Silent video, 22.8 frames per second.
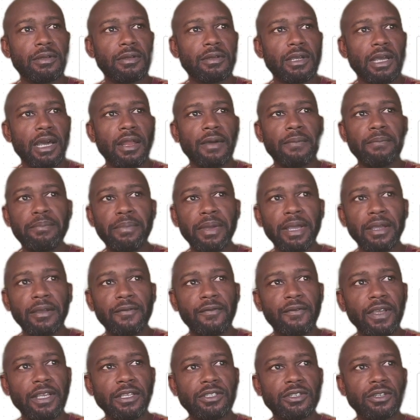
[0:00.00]
kind of big
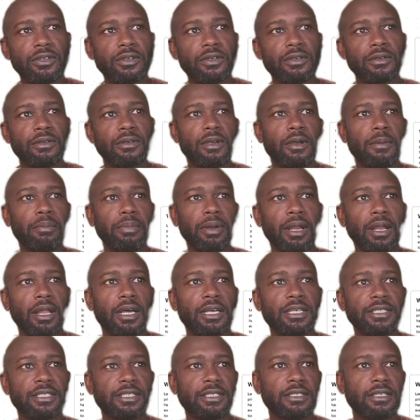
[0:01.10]
feature
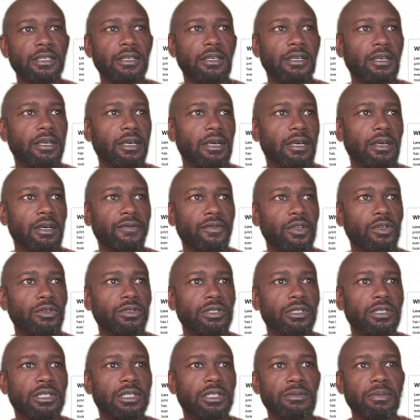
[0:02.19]
plus of
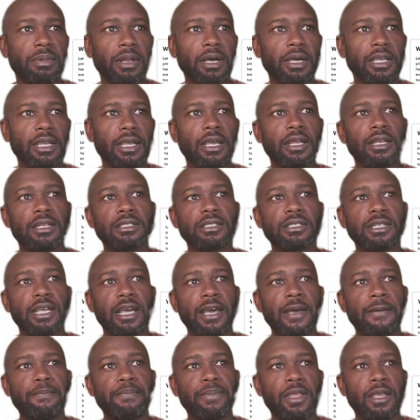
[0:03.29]
using this plugin is
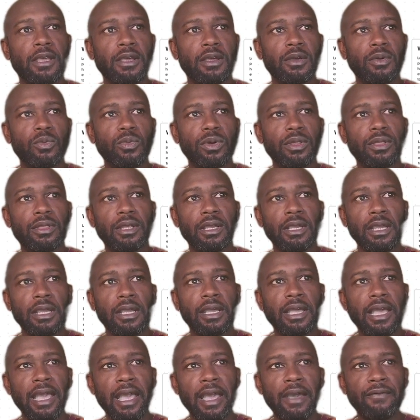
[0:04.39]
that with the
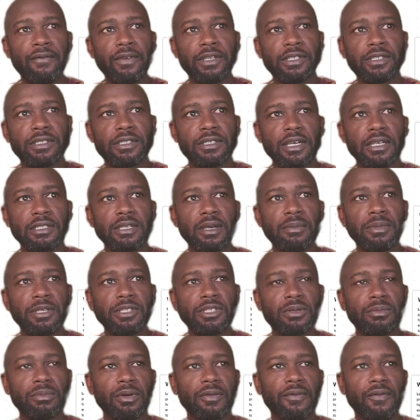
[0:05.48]
canvas as I
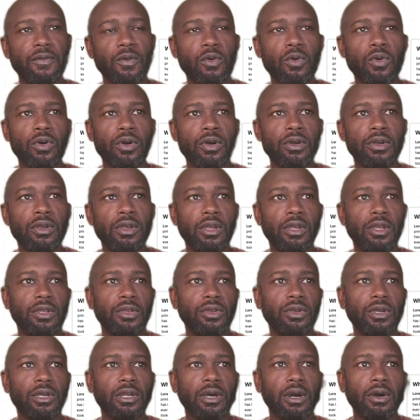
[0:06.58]
mentioned before
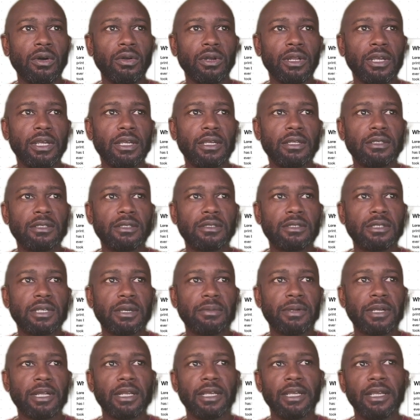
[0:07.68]
you can only
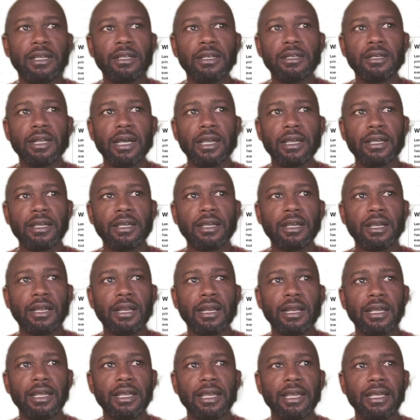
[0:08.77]
typically like click